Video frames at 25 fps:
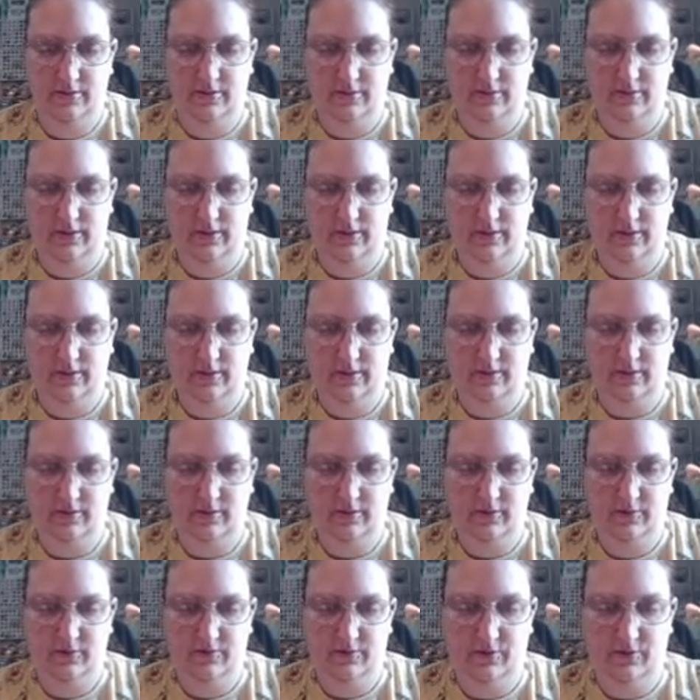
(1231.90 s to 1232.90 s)
it
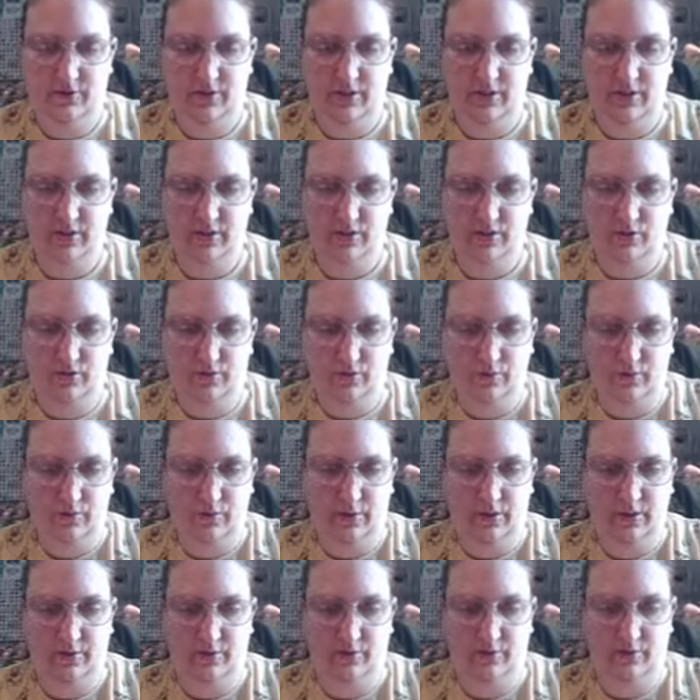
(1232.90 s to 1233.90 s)
for this go
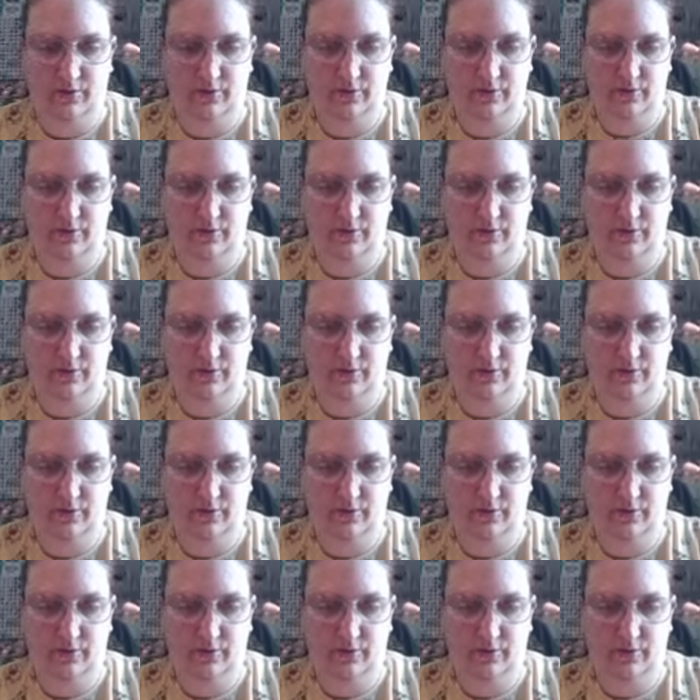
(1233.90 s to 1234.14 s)
around.